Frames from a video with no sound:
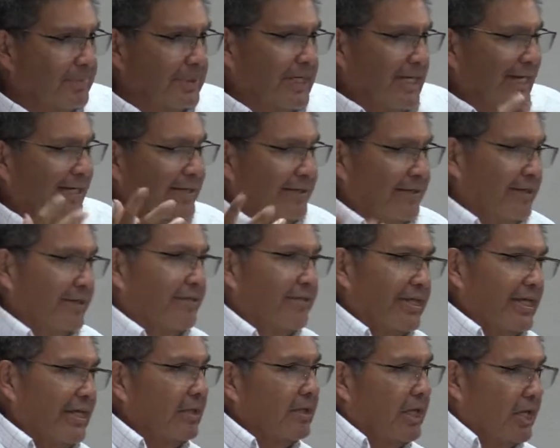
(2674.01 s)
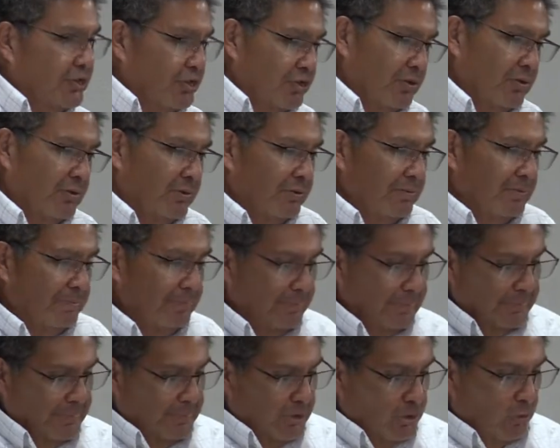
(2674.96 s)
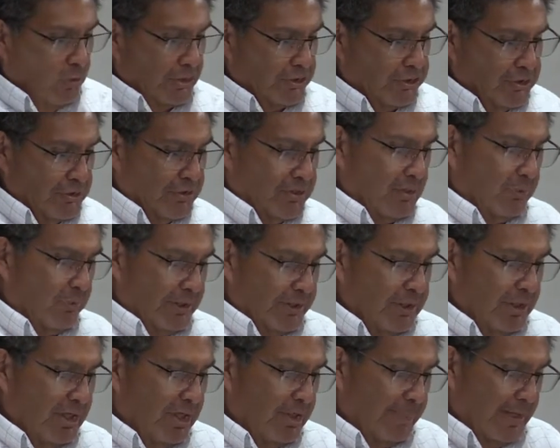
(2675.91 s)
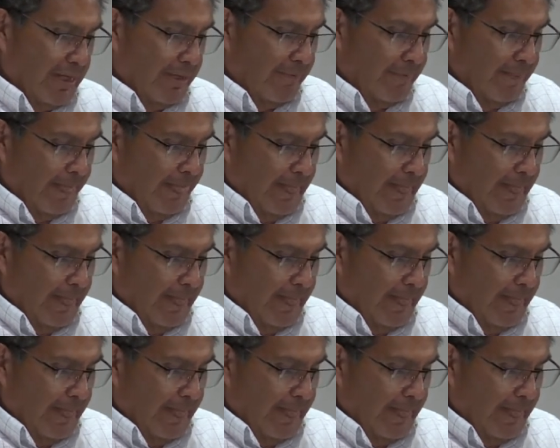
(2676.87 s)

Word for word: kind of the theological questions that we talk about.